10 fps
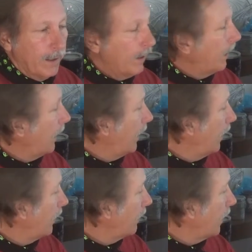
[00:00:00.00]

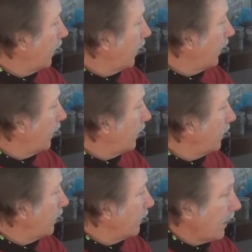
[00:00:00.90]
and
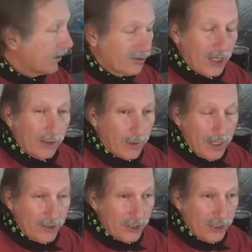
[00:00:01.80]
a
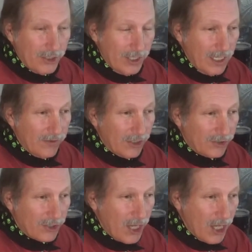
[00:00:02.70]
acceleration in the
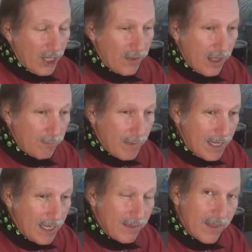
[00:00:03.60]
sun that
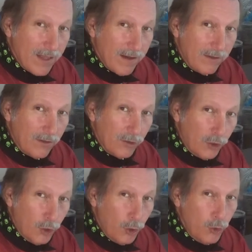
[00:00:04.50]
made the
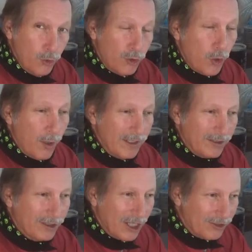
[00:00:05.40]
two joint
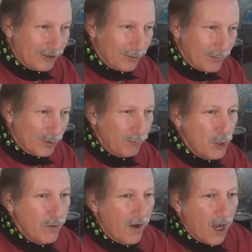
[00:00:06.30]
systems
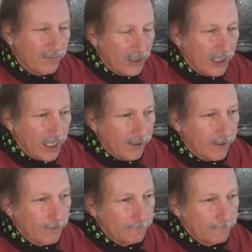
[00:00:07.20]
move off together.